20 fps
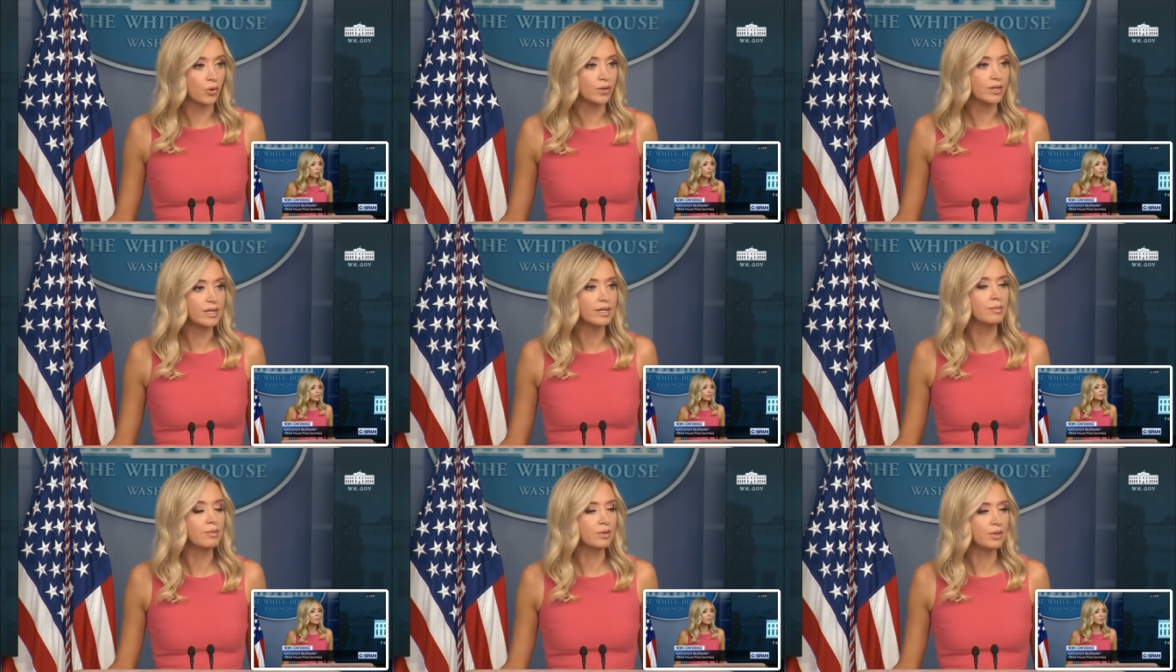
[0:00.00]

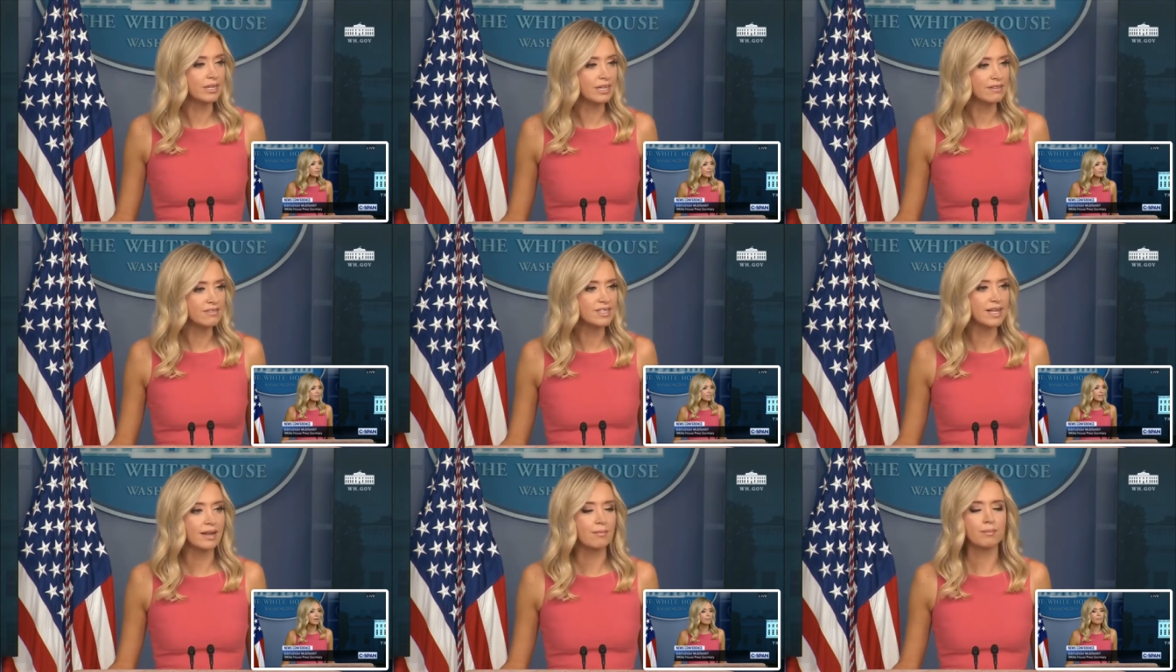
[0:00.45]
He
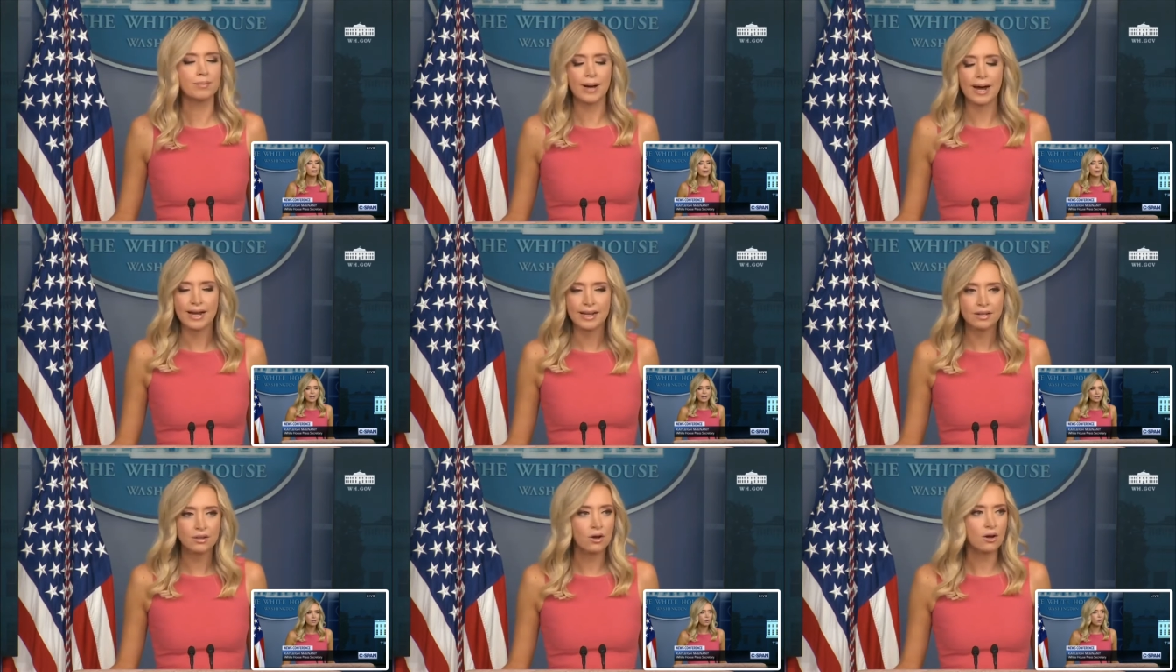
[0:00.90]
believes that by
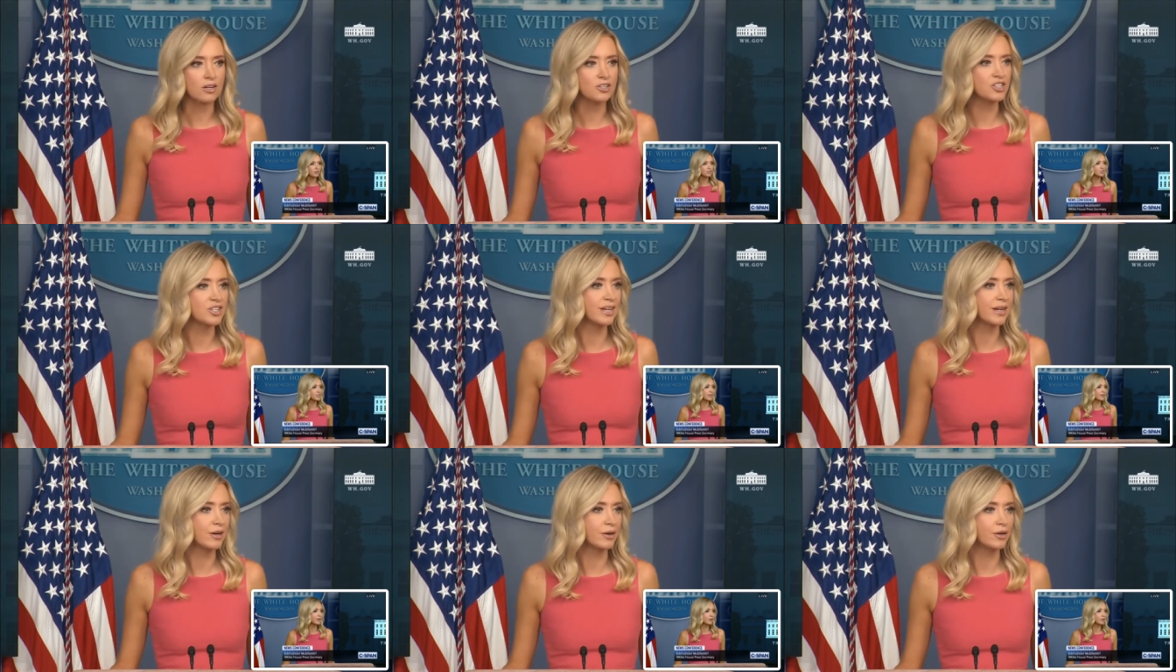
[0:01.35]
and large
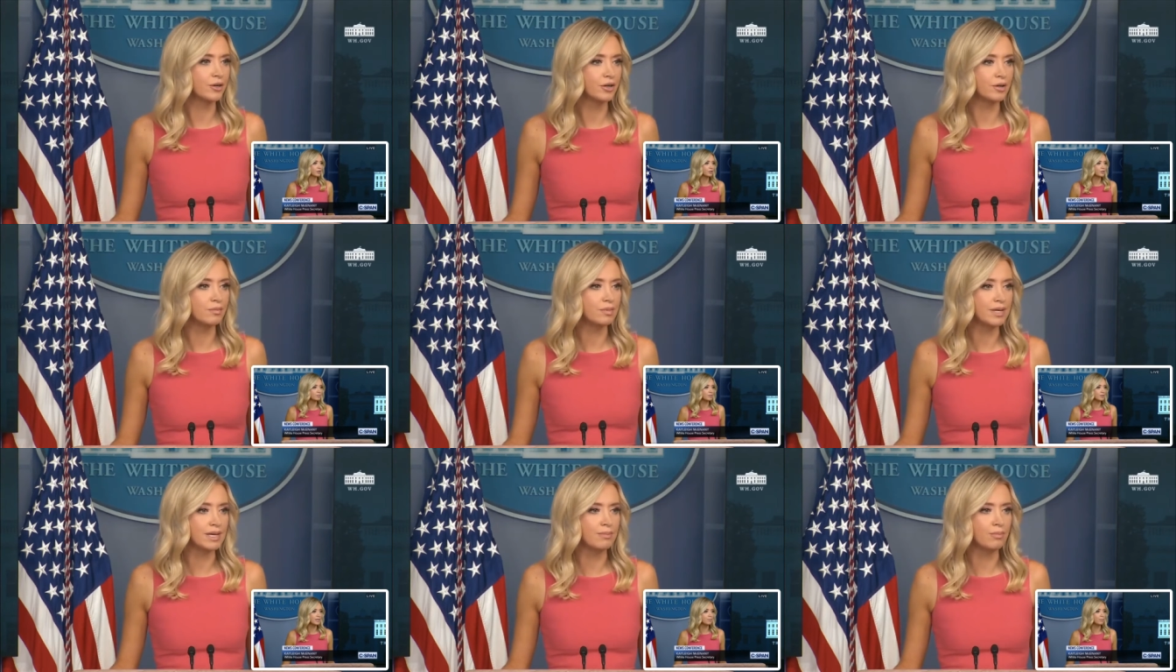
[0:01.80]
they are good
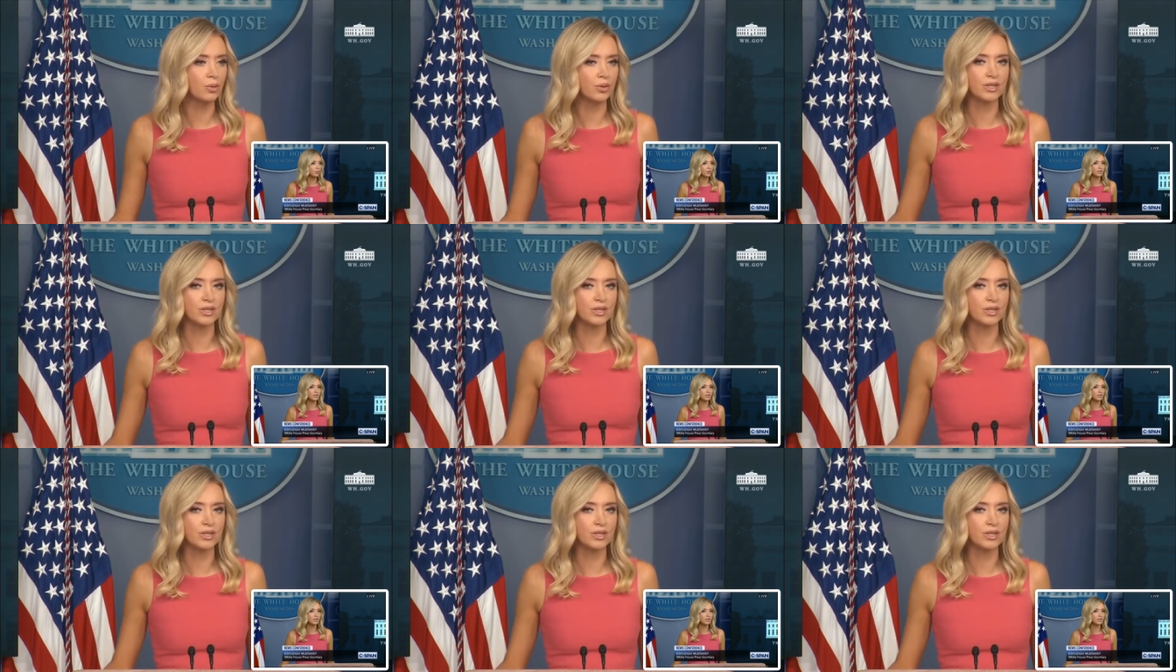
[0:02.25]
people.